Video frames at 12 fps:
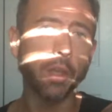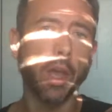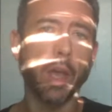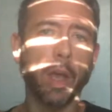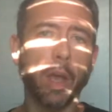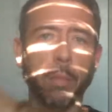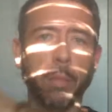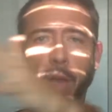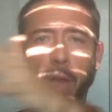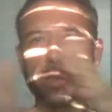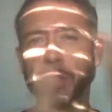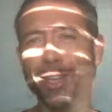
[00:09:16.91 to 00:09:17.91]

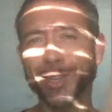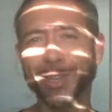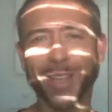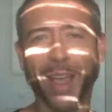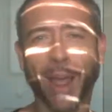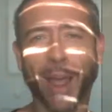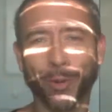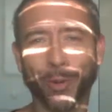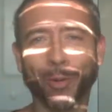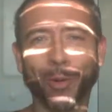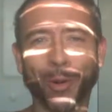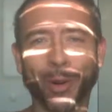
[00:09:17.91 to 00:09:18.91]
backwards into
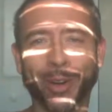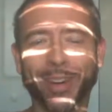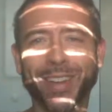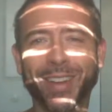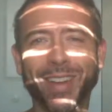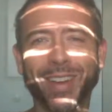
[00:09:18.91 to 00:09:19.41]
Capricorn,